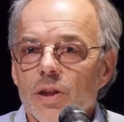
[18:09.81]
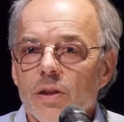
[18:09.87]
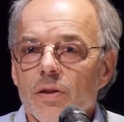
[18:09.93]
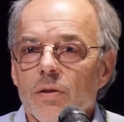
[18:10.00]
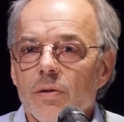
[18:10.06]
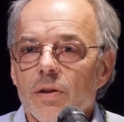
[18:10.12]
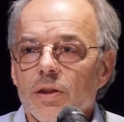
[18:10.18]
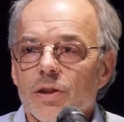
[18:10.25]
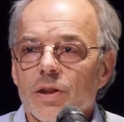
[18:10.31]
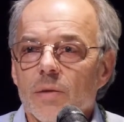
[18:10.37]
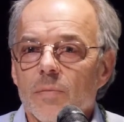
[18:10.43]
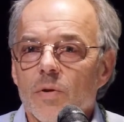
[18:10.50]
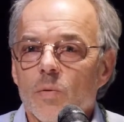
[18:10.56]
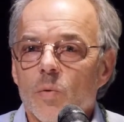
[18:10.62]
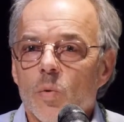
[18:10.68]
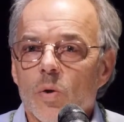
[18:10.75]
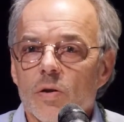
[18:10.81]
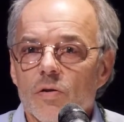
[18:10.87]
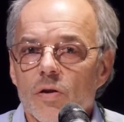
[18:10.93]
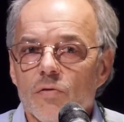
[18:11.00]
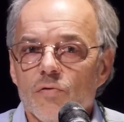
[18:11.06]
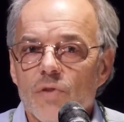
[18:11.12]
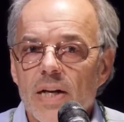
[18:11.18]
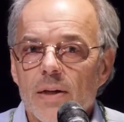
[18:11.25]
including some of the water
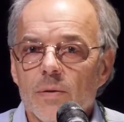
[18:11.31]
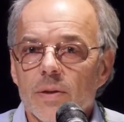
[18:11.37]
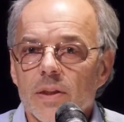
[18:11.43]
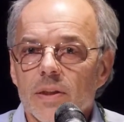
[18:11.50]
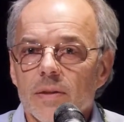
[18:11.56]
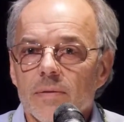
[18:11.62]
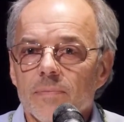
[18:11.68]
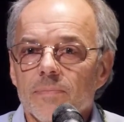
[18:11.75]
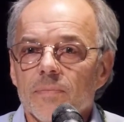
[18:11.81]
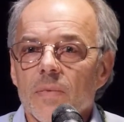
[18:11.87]
around it.